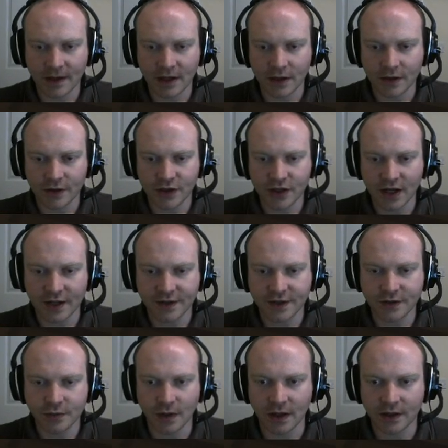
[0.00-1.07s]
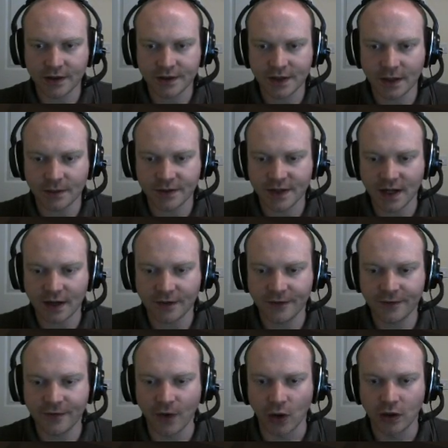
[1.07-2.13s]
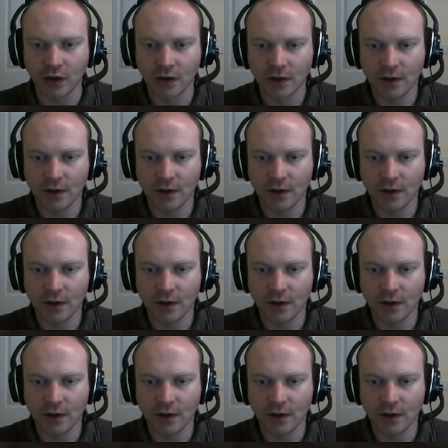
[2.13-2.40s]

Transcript: make another chest as well, because that one's now full.